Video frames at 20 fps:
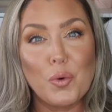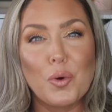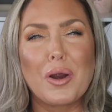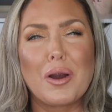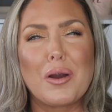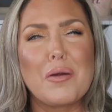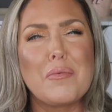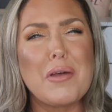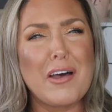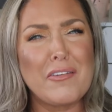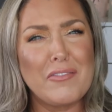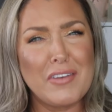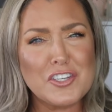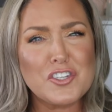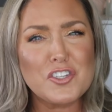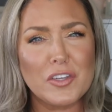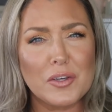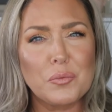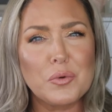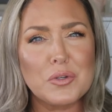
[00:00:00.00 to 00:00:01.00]
or
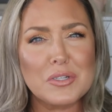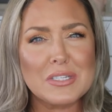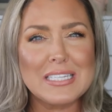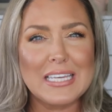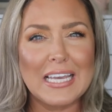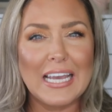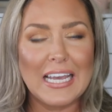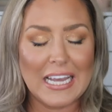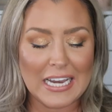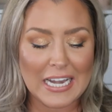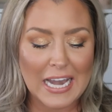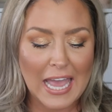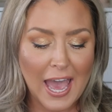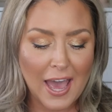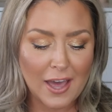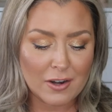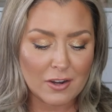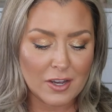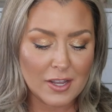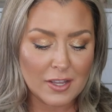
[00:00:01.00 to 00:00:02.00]
eventually we'll see it in
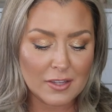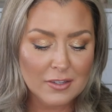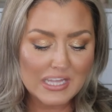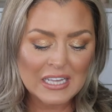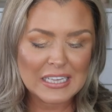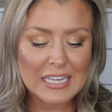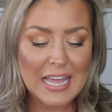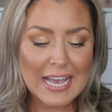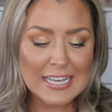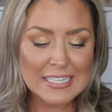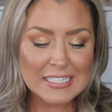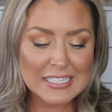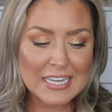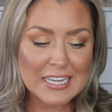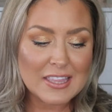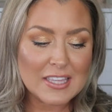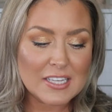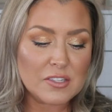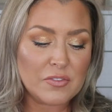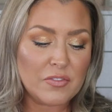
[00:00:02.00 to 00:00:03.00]
add-ons. Last
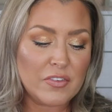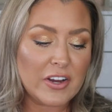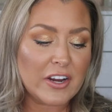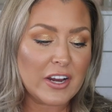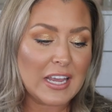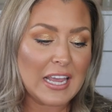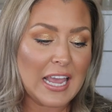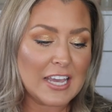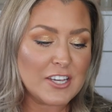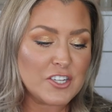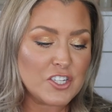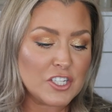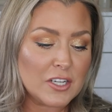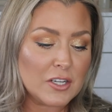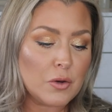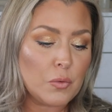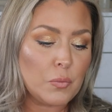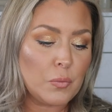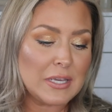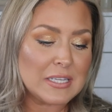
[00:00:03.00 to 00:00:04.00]
in this
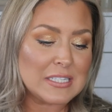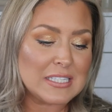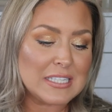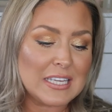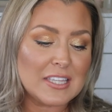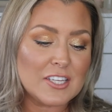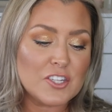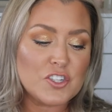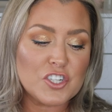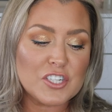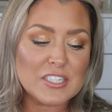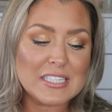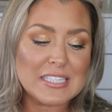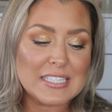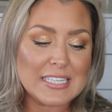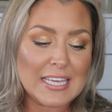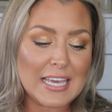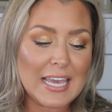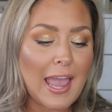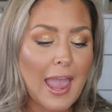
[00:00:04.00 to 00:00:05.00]
variation, we see the
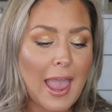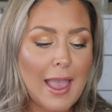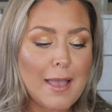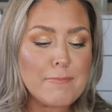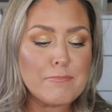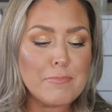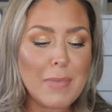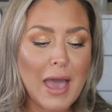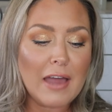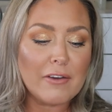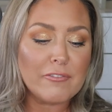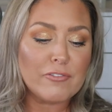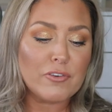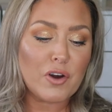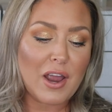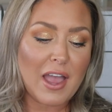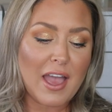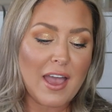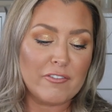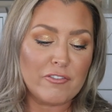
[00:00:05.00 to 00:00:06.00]
Trustique, a matte
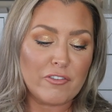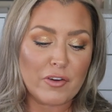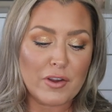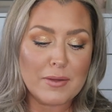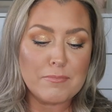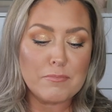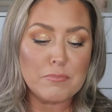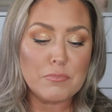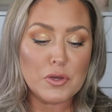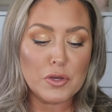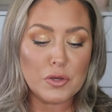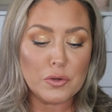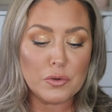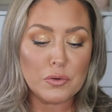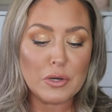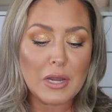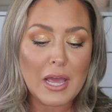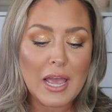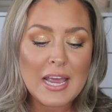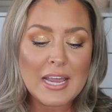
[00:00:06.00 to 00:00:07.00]
for every
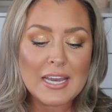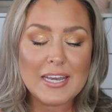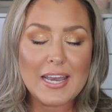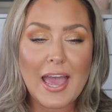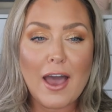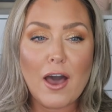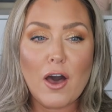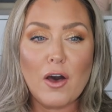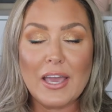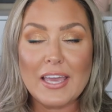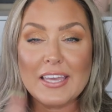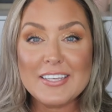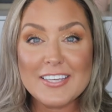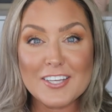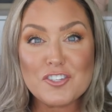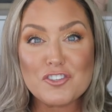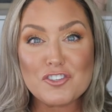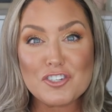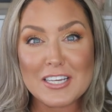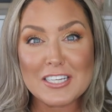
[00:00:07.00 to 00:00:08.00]
mood. Now, in
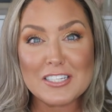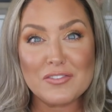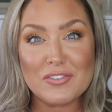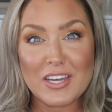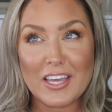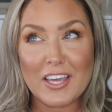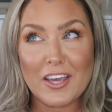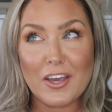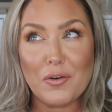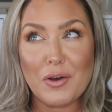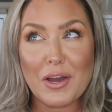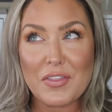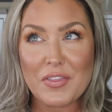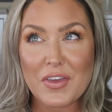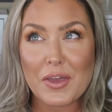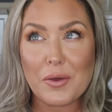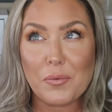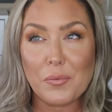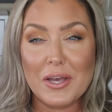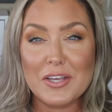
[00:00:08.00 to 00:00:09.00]
yesterday's video, I
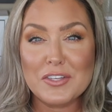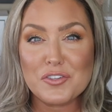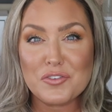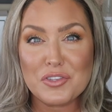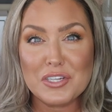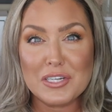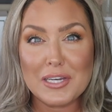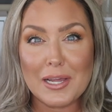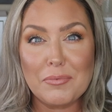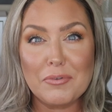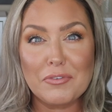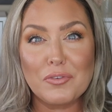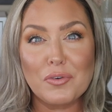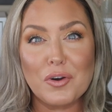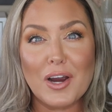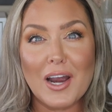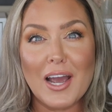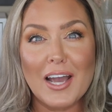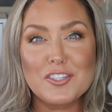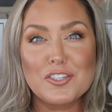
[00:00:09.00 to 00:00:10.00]
think it was, or the day
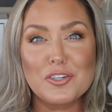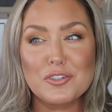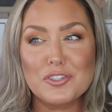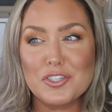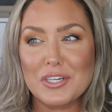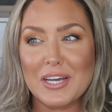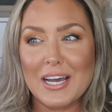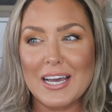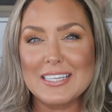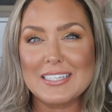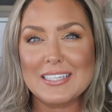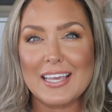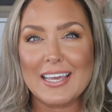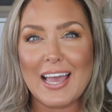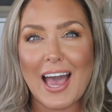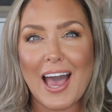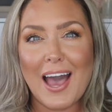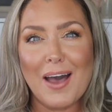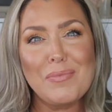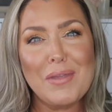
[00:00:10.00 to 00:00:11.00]
before, I told you guys,
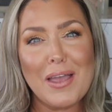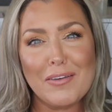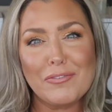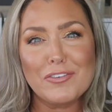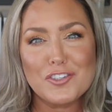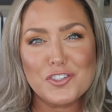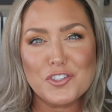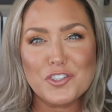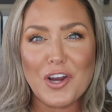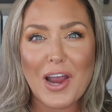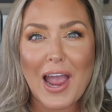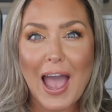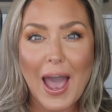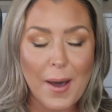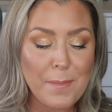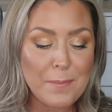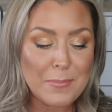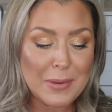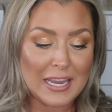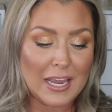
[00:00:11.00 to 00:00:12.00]
like, I'm not for sure
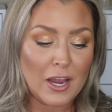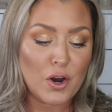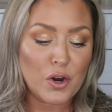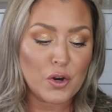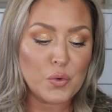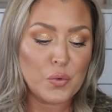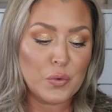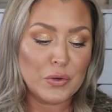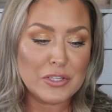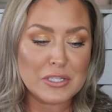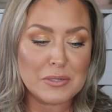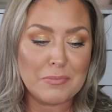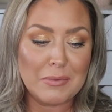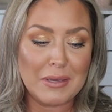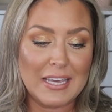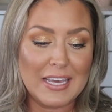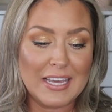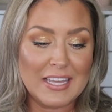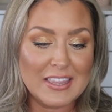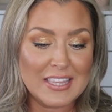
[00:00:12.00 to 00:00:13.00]
how many are going to
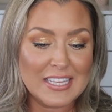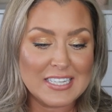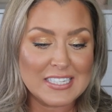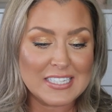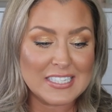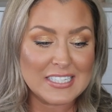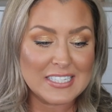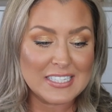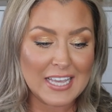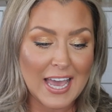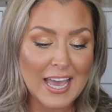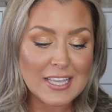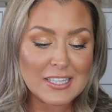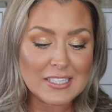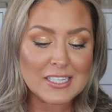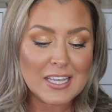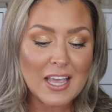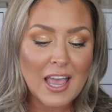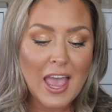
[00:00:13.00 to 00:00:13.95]
be in this set,